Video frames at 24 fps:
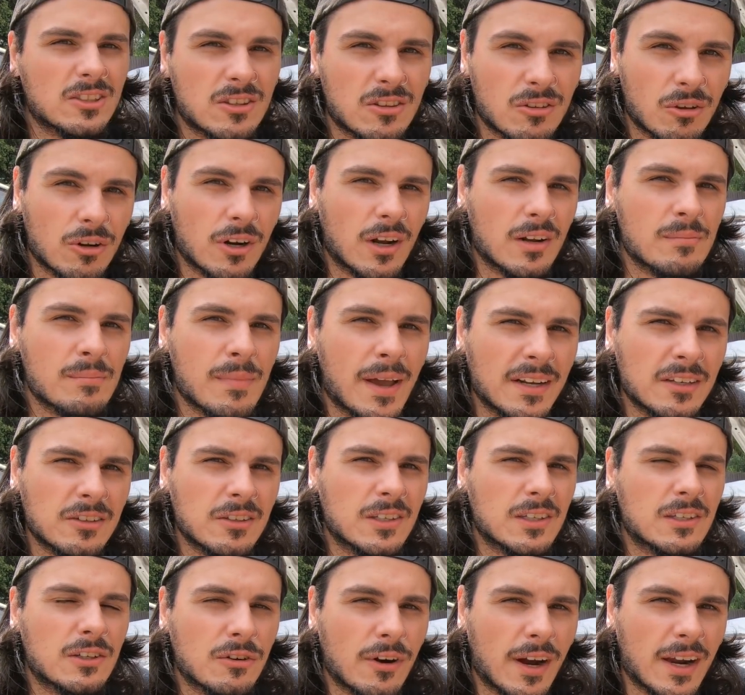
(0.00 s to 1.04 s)
I thought I'd
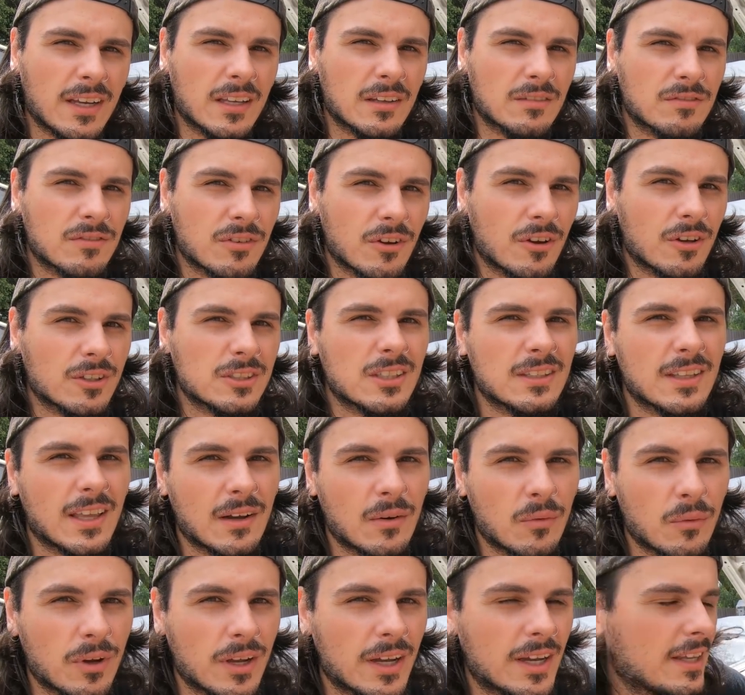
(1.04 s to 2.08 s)
manually crank it first, so
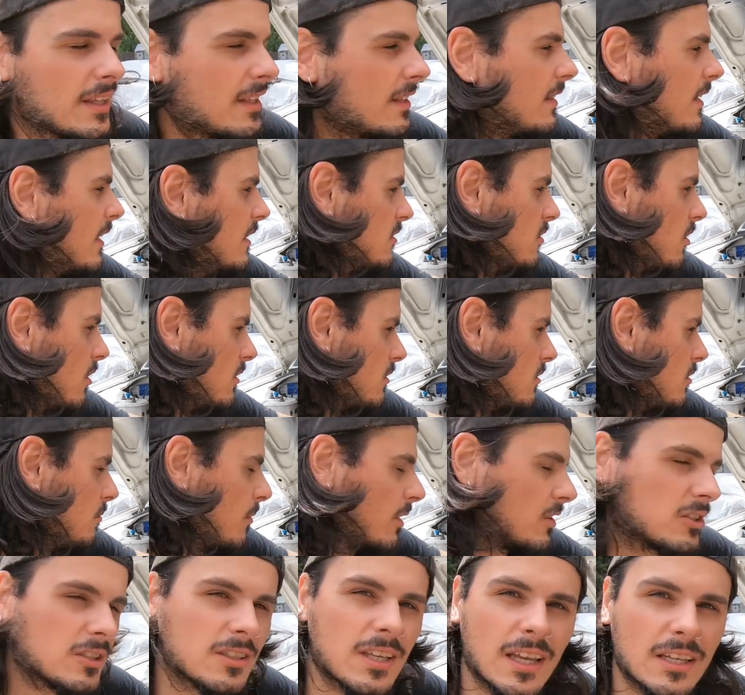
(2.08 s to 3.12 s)
that way there's not too
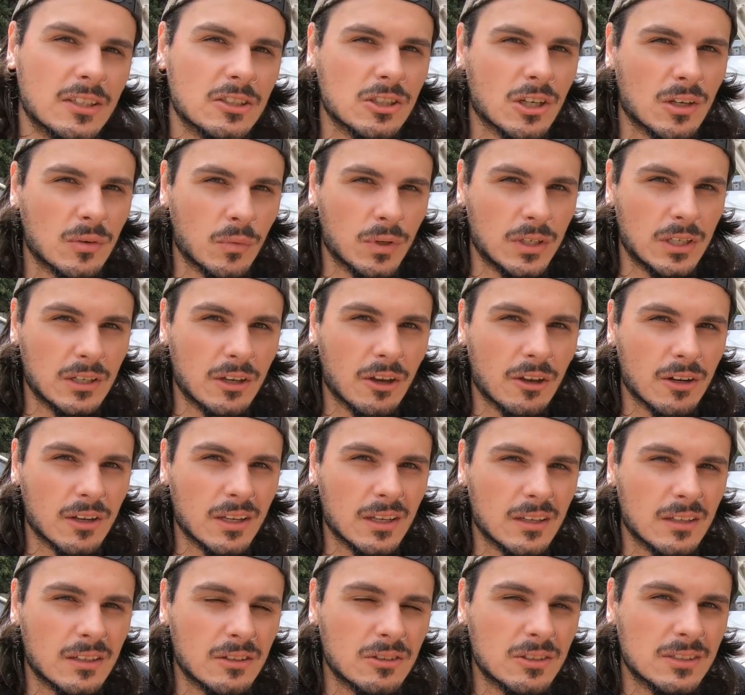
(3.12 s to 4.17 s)
much tension when you go
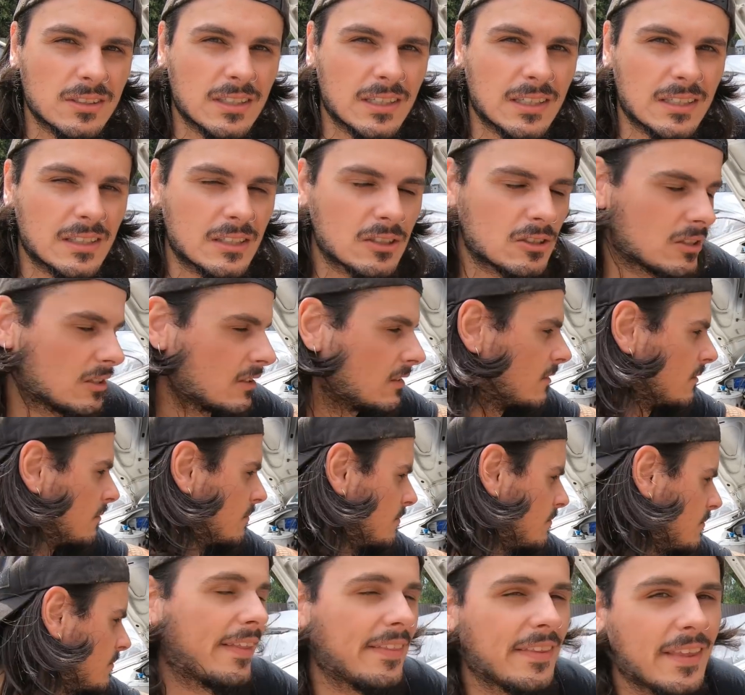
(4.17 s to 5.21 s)
to use the ignition.
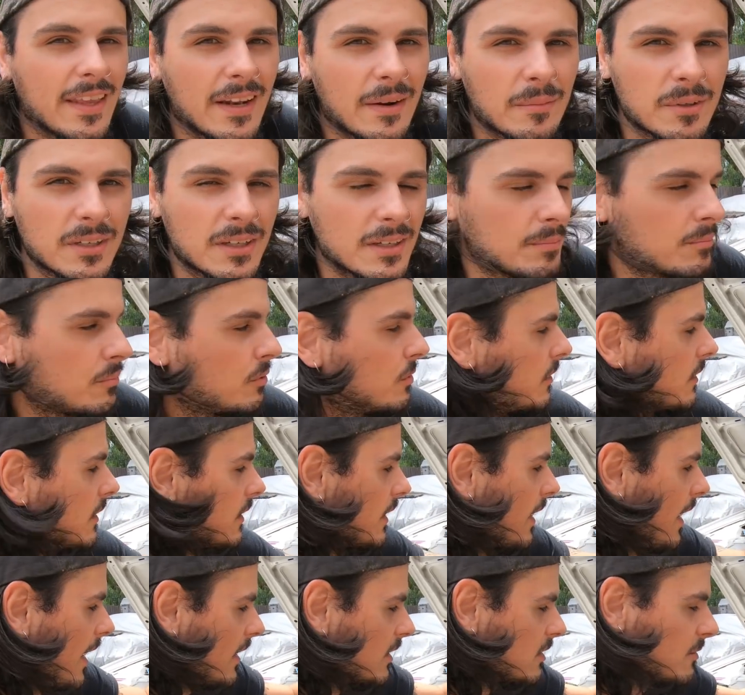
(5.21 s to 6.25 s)
And then I'm going to put
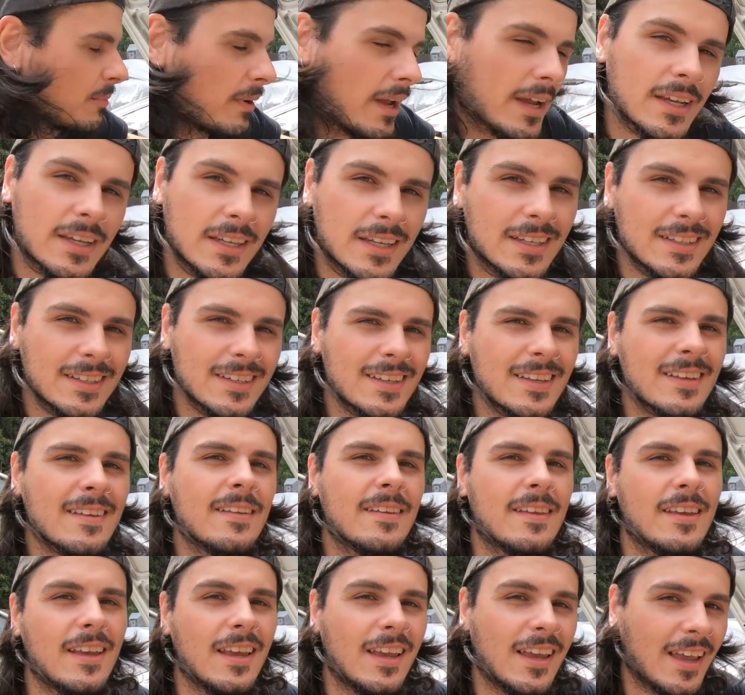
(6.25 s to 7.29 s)
the CAS back in,
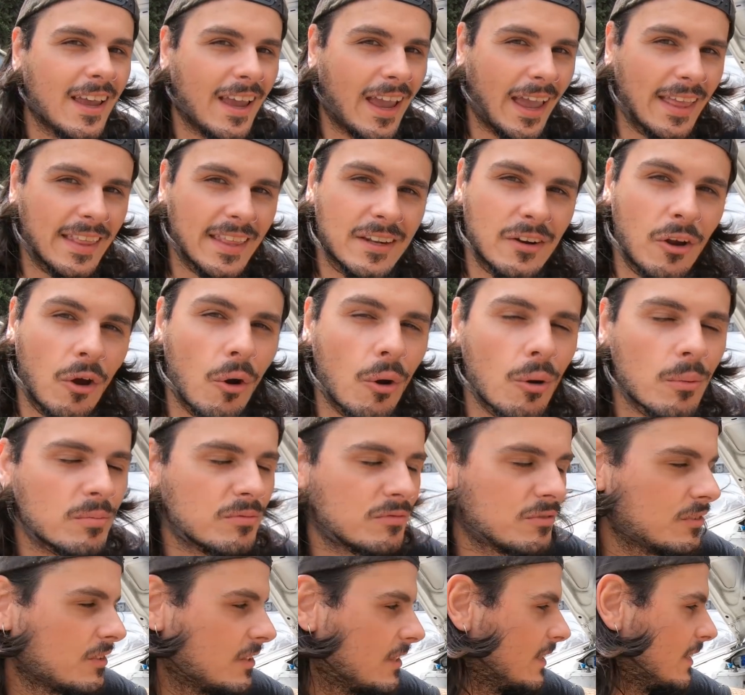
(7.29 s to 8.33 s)
and then
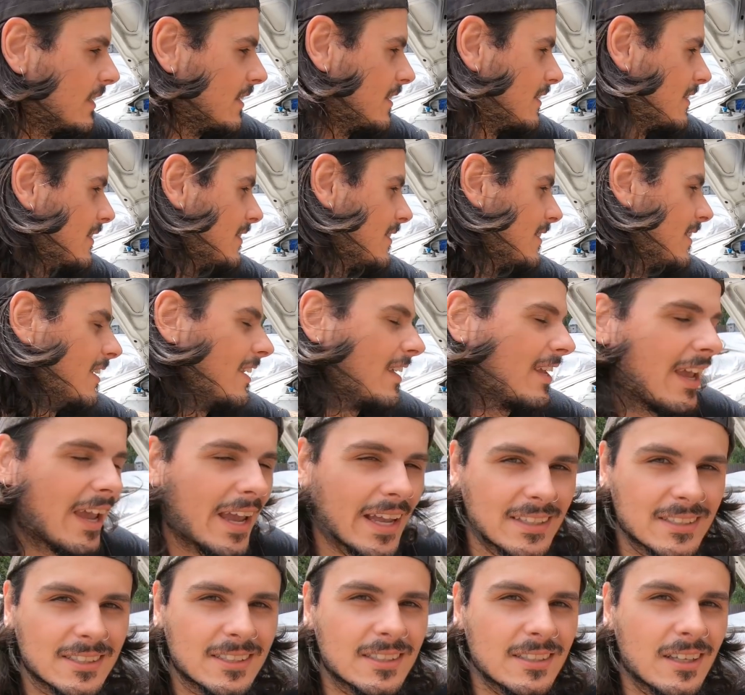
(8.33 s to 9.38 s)
hopefully
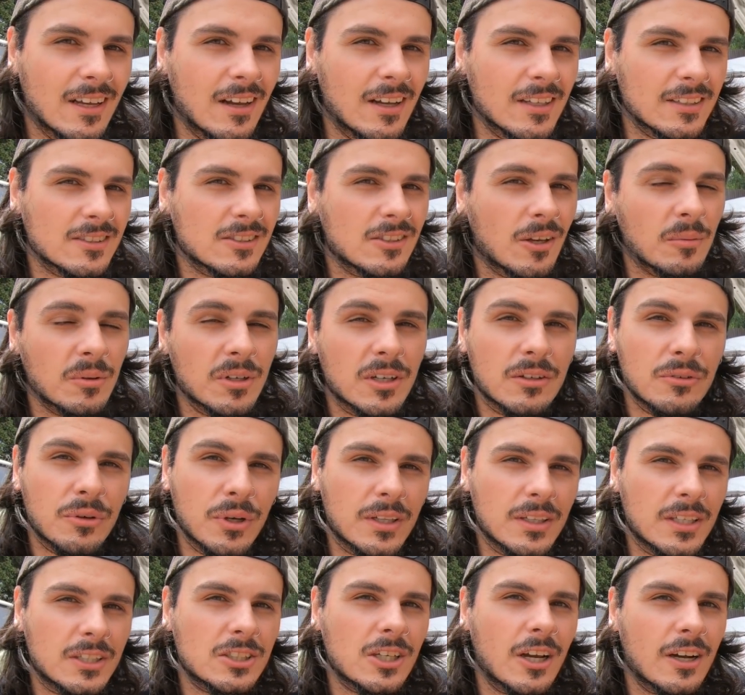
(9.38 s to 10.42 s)
it starts. So I'm going to
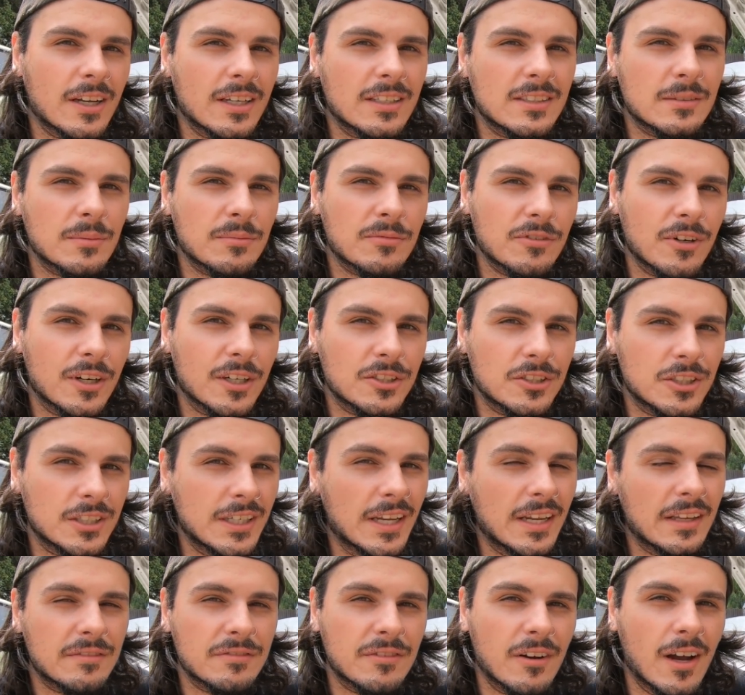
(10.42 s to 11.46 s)
quickly chuck in some fresh
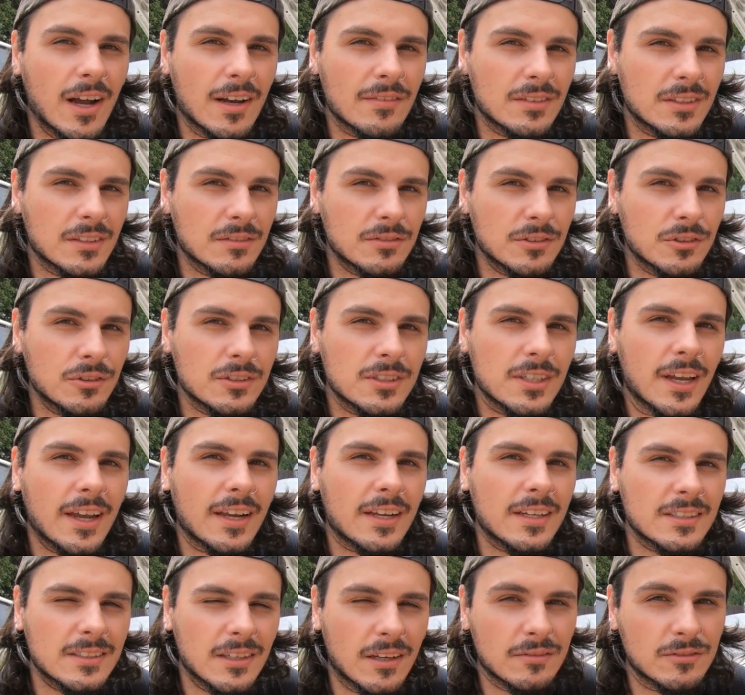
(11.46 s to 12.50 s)
E85 in the fuel
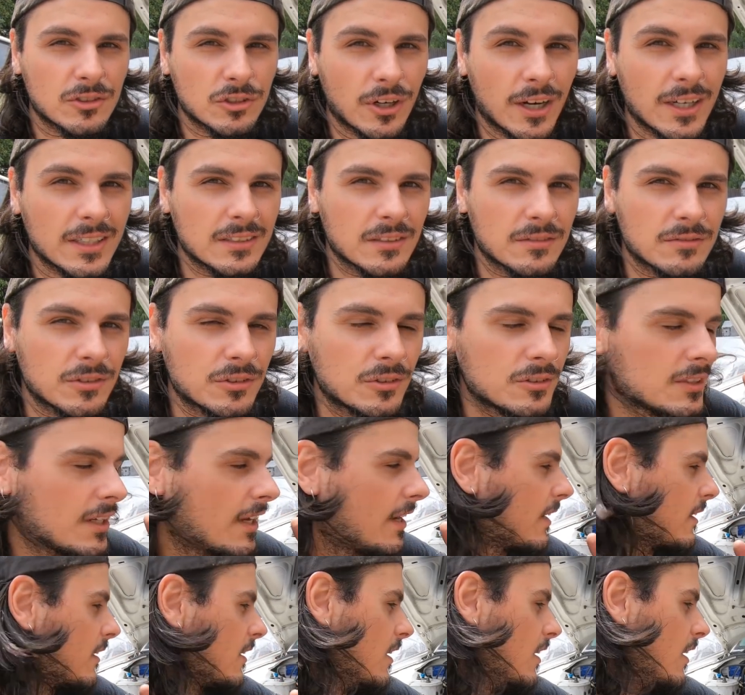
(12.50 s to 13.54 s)
tank because I've drained the fuel
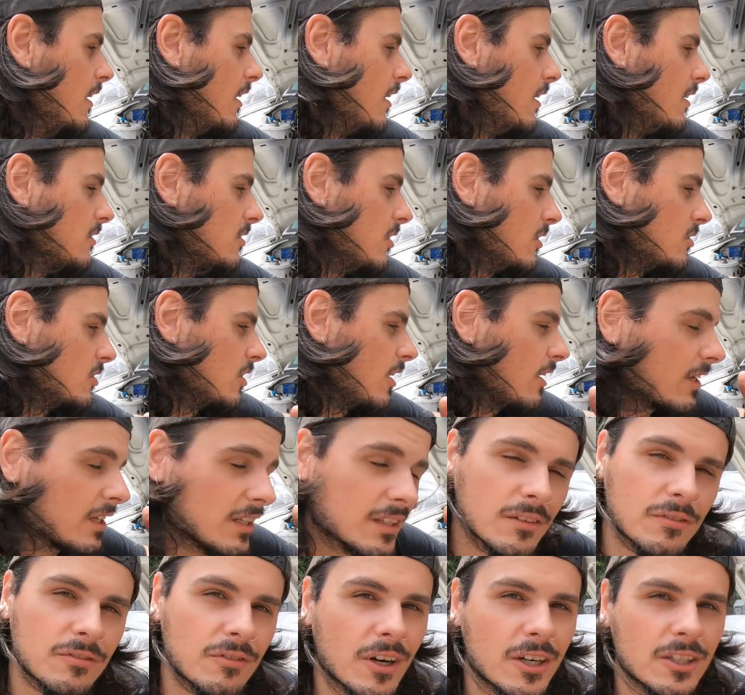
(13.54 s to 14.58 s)
tank. So chuck
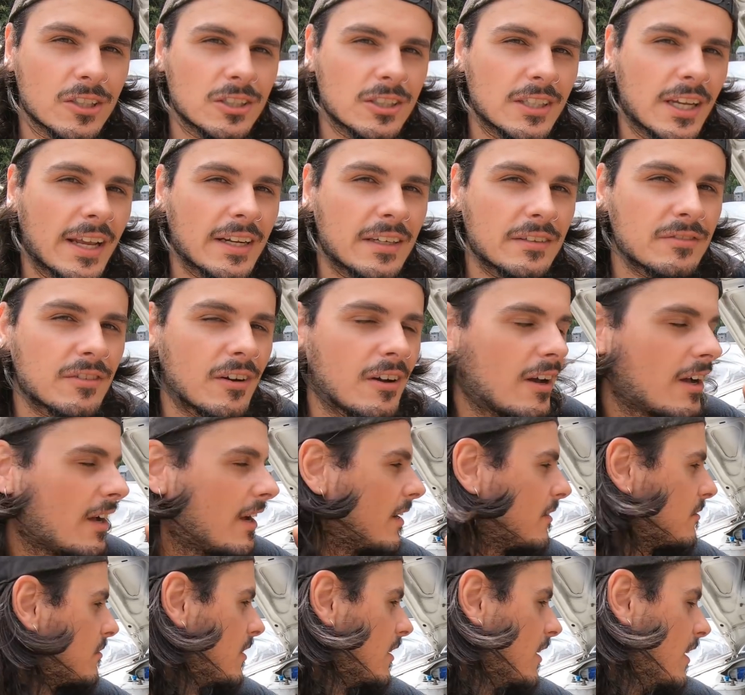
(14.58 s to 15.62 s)
in the fresh
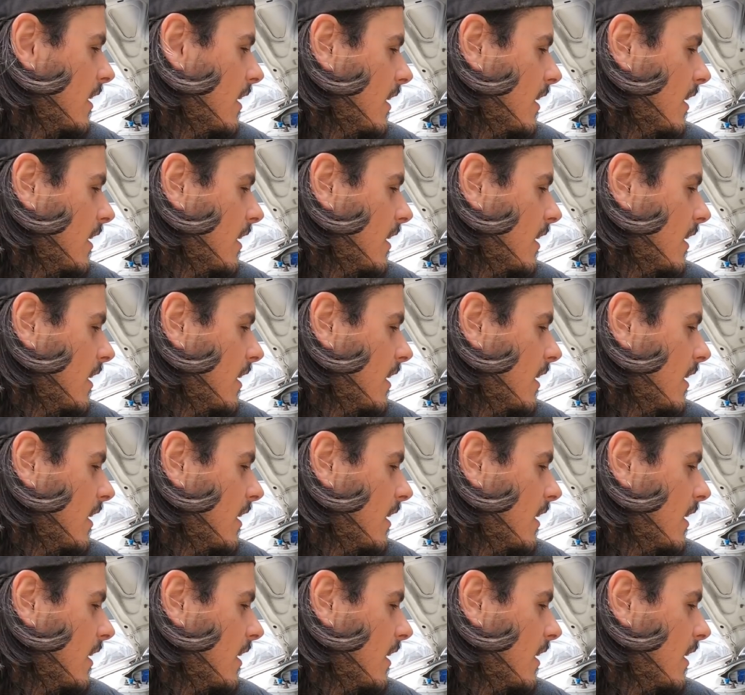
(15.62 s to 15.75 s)
E85,